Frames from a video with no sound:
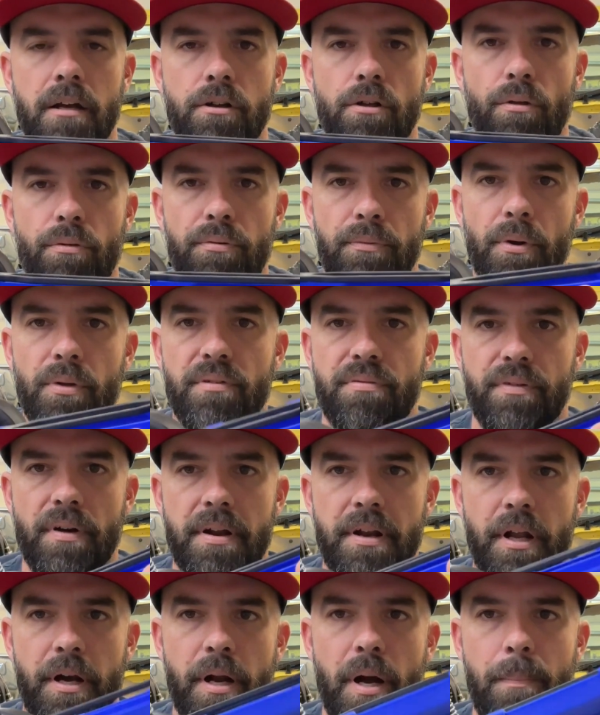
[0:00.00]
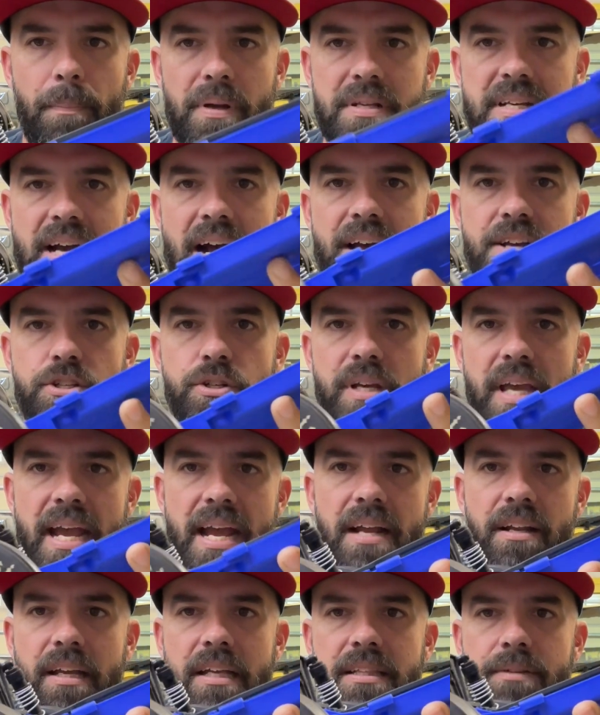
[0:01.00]
Throw the front end up as high as you
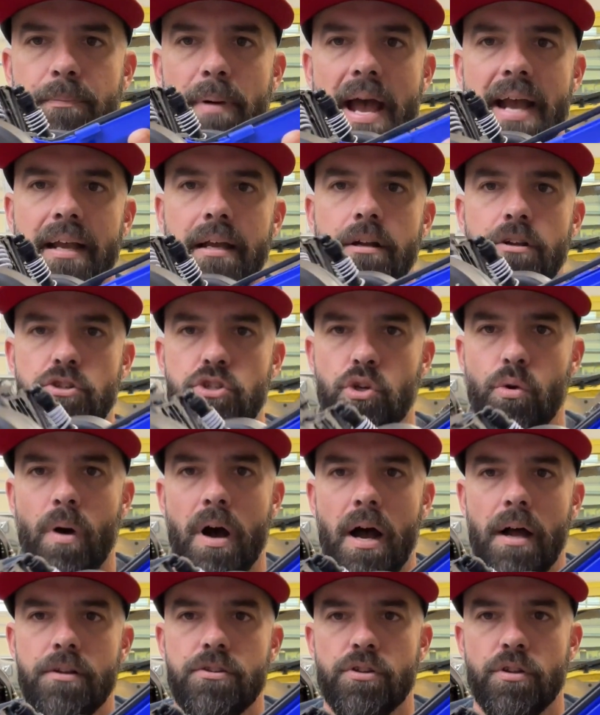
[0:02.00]
can, get the back end to squat.